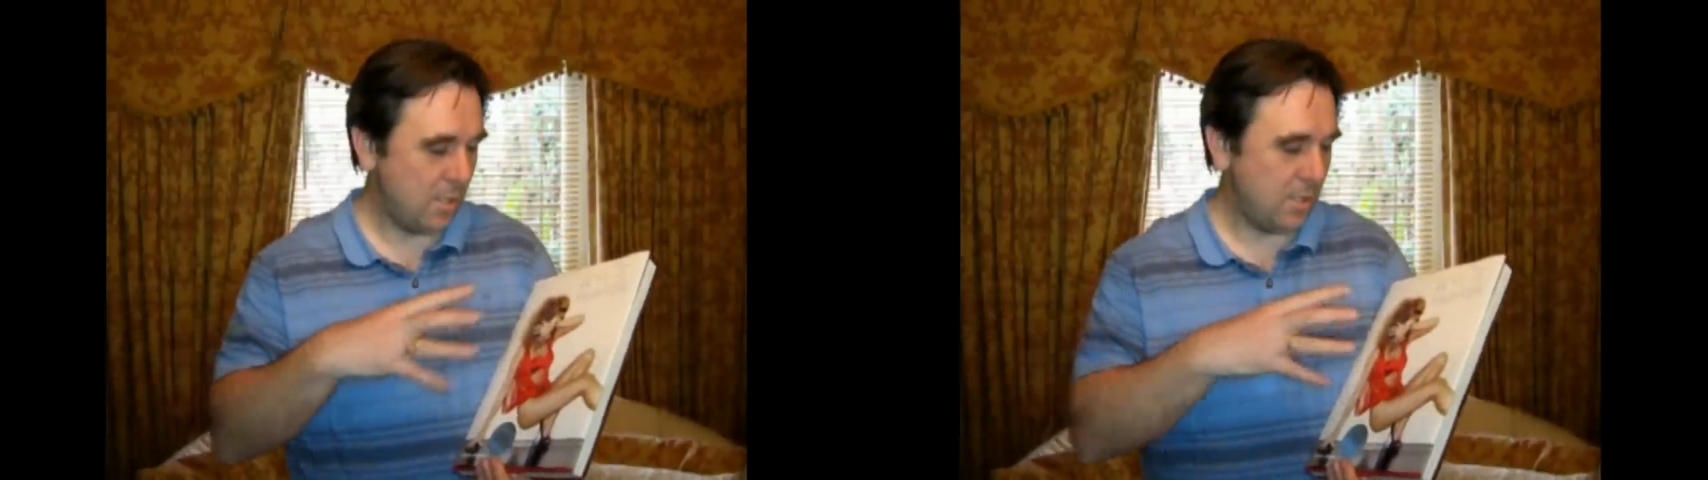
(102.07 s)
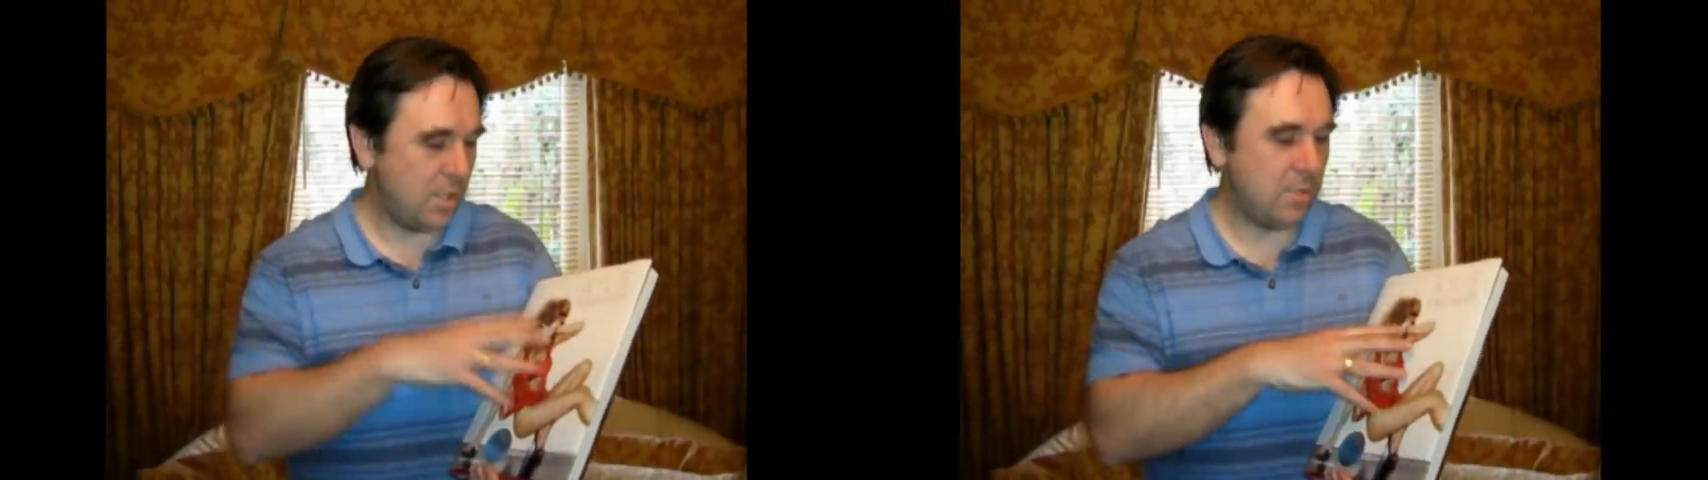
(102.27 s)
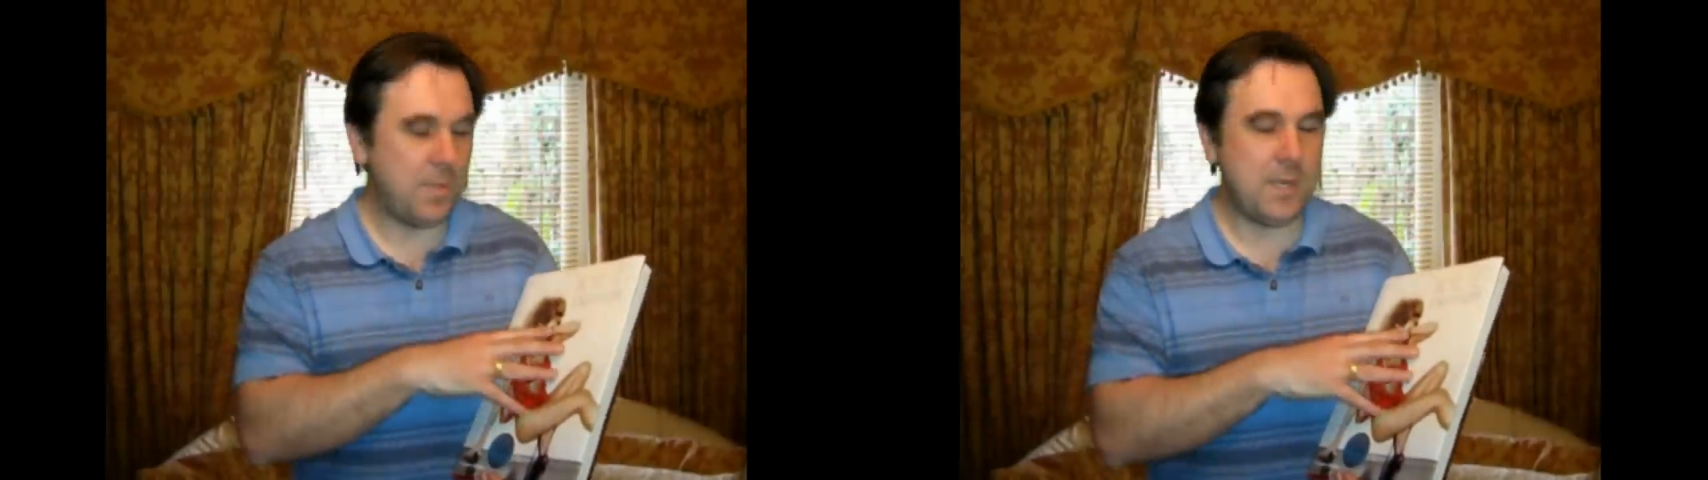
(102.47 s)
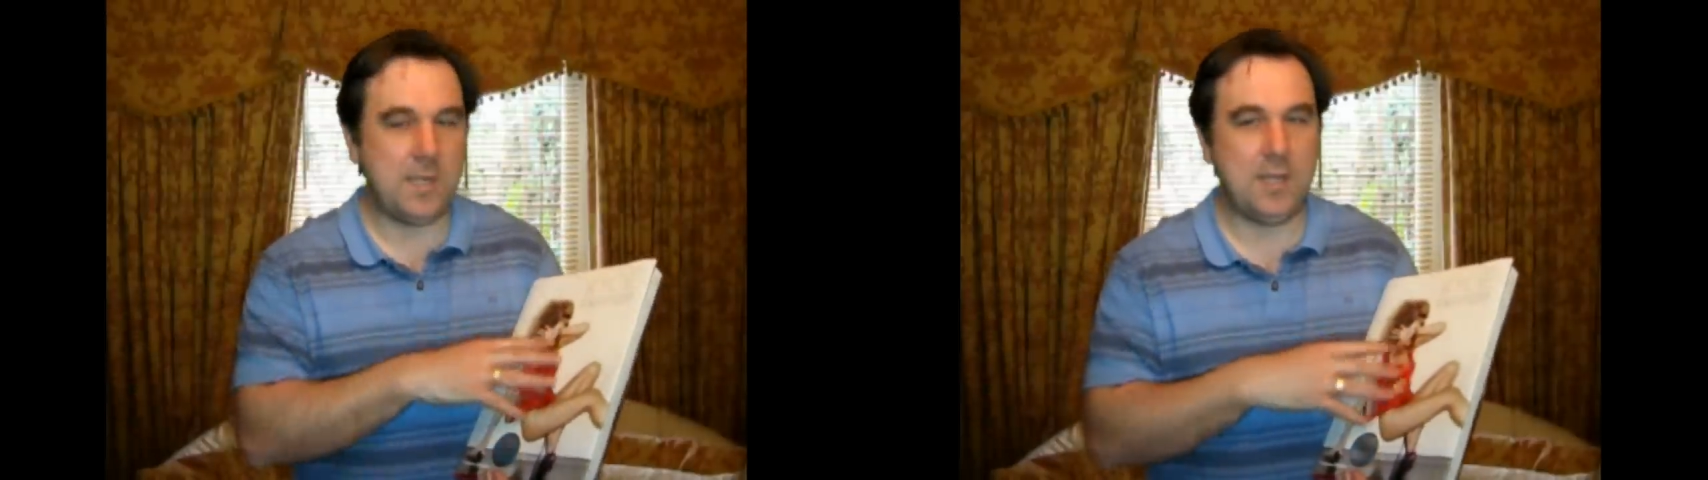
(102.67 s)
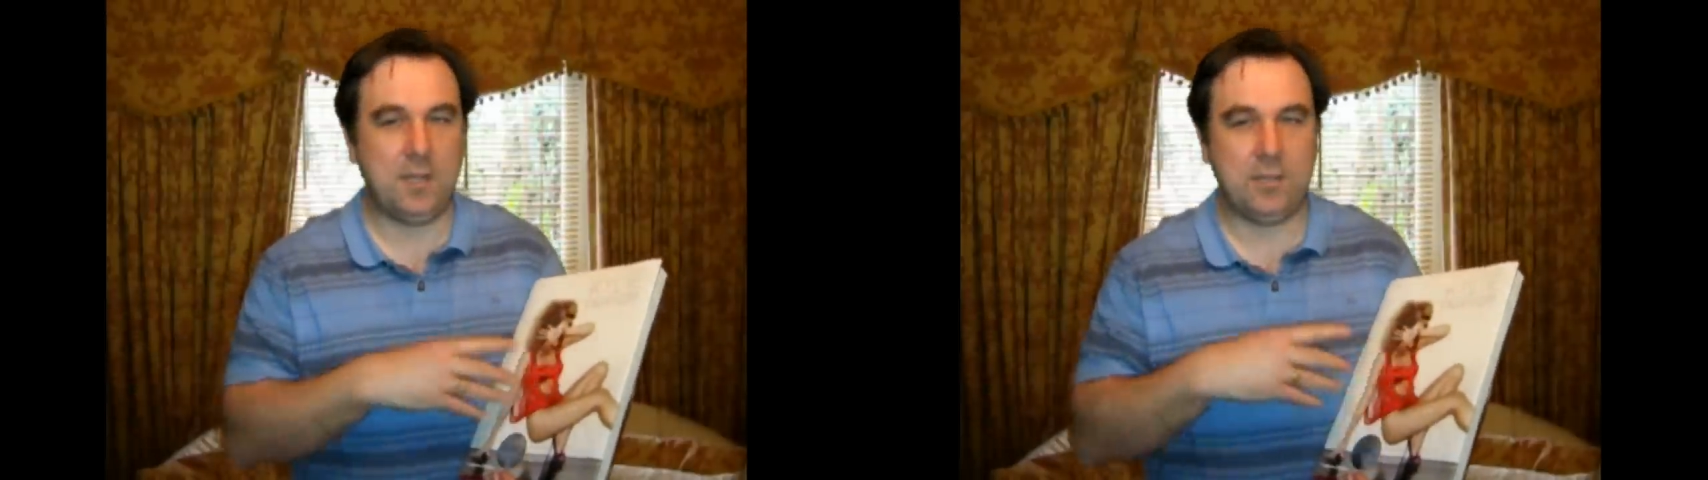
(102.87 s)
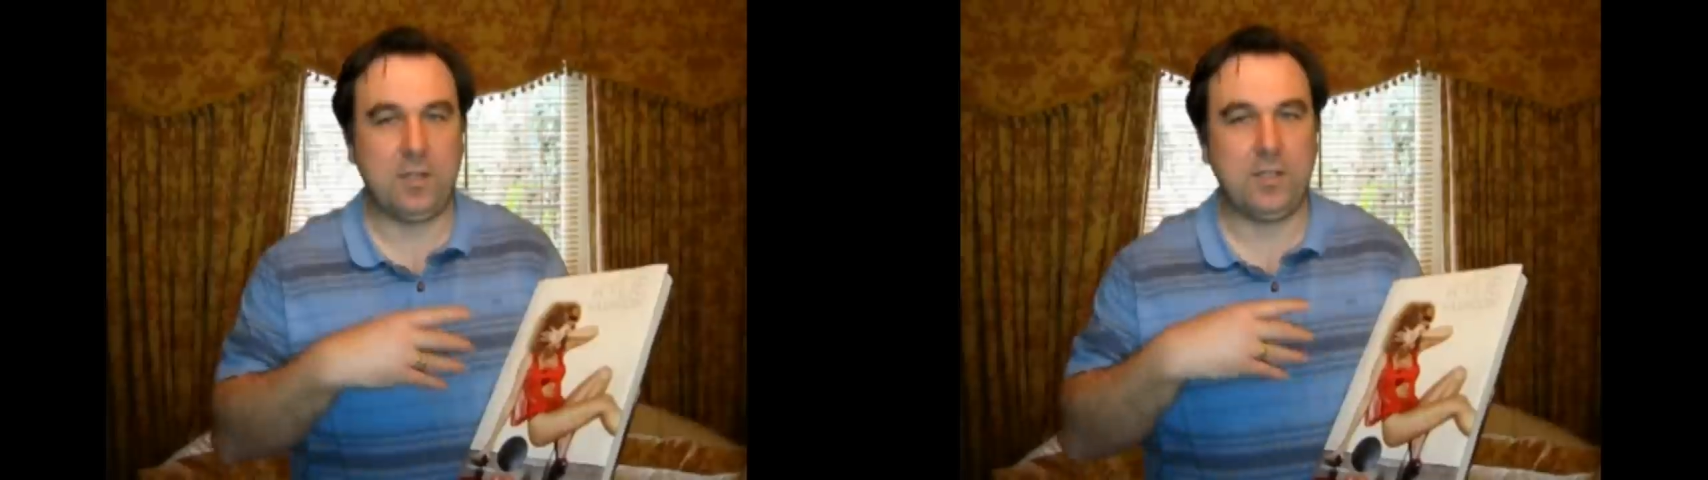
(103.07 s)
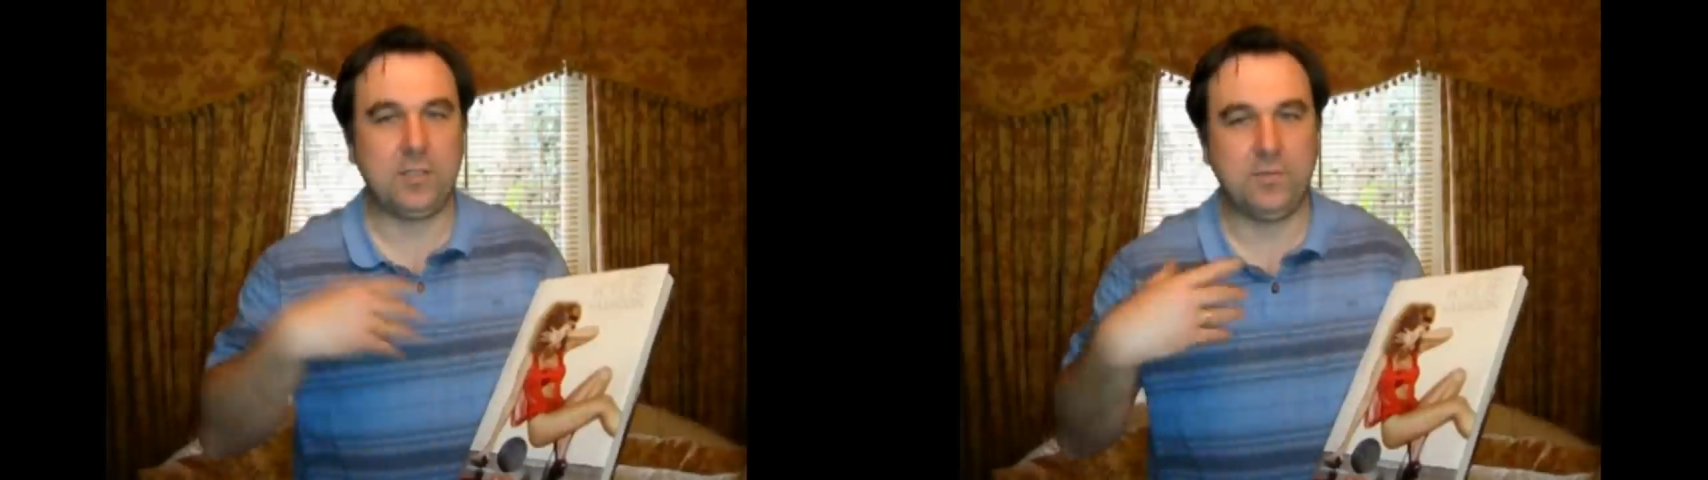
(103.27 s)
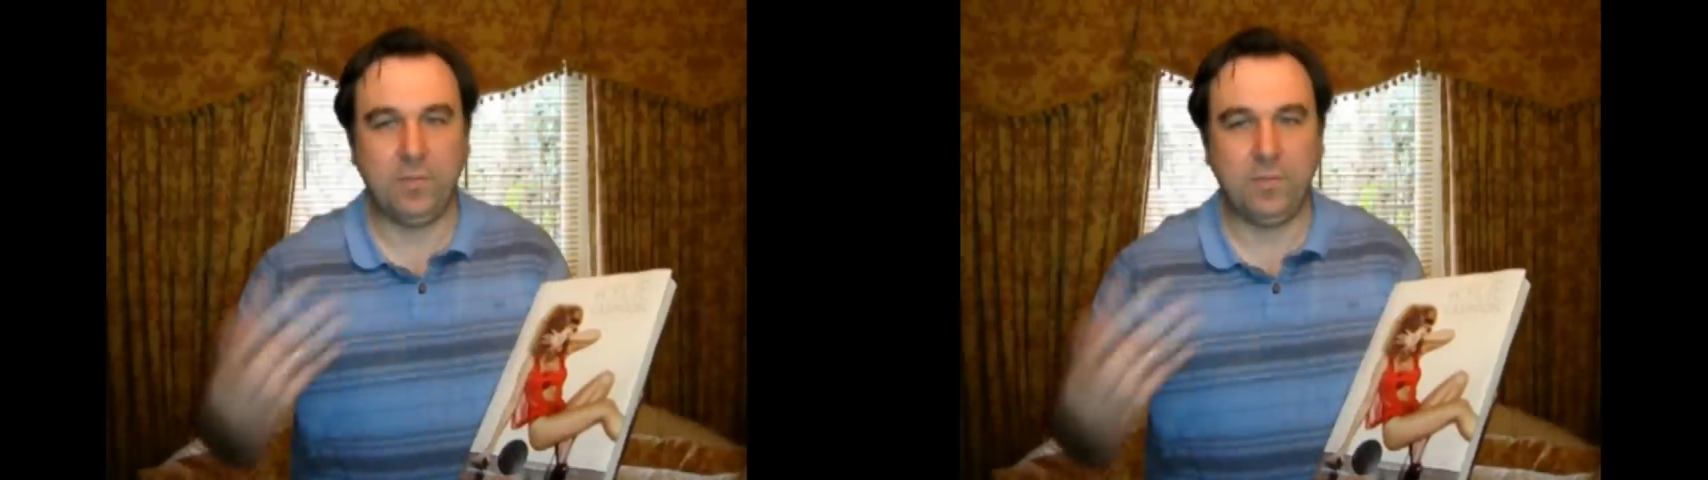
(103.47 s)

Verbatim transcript: she's been in the likes